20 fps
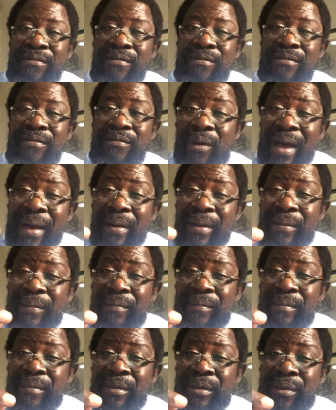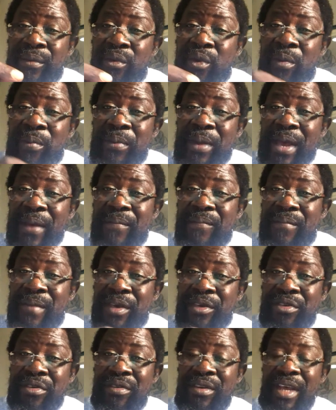for European
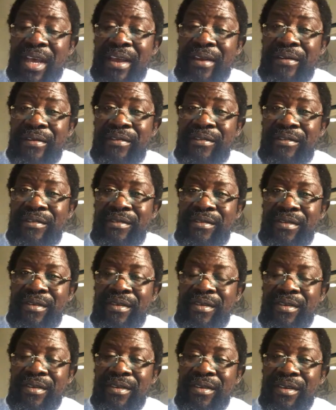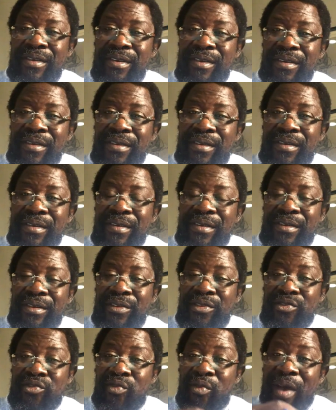missionaries
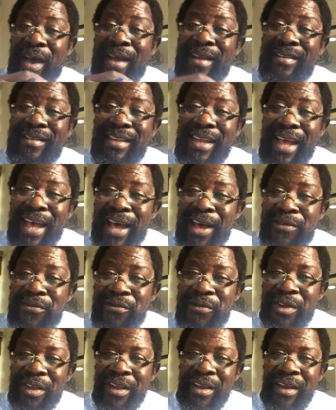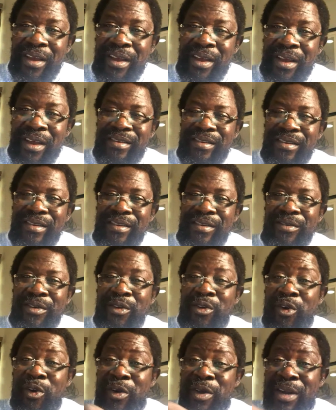to enter Africa,
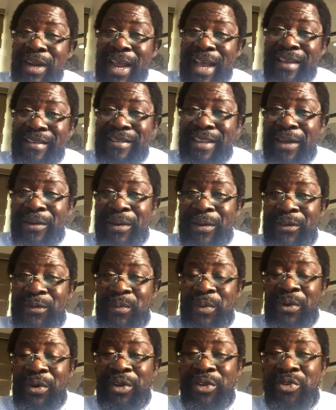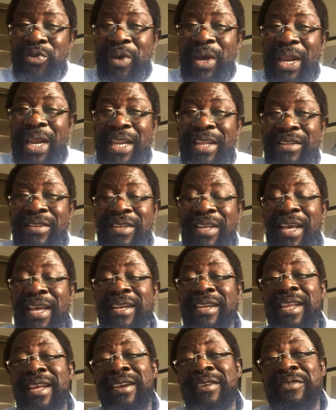recognize our spirituality,
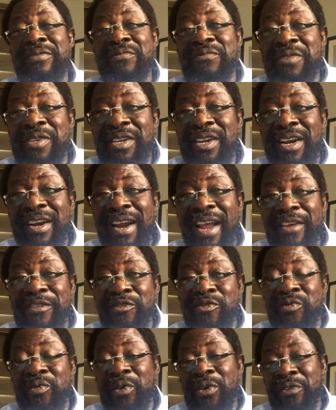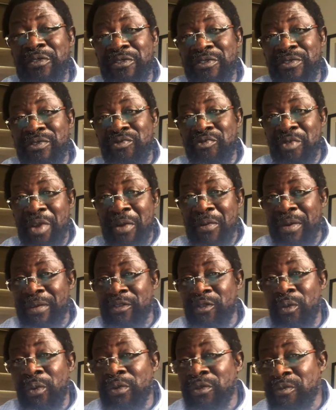and then reveal Christ to us through our
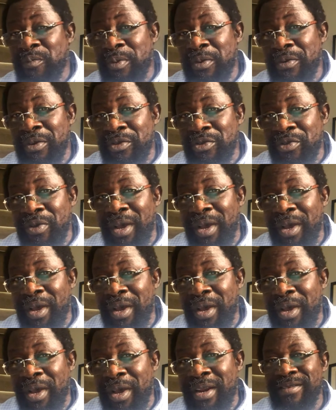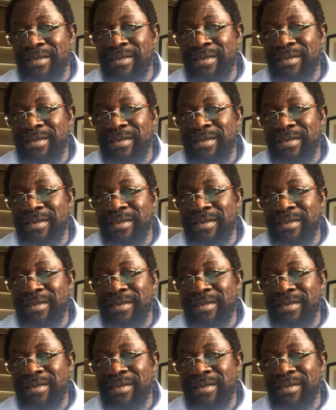own spirituality.